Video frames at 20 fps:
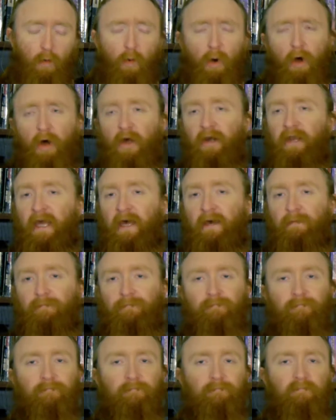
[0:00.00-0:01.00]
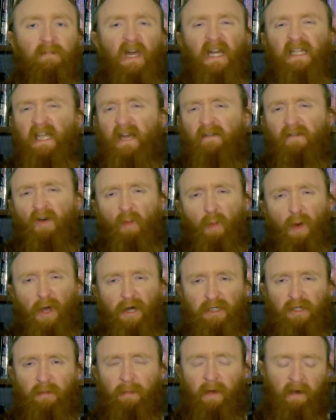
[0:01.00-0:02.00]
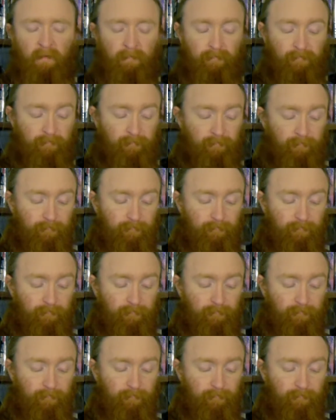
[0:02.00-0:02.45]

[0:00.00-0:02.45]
"What are you? A devil worshipper?"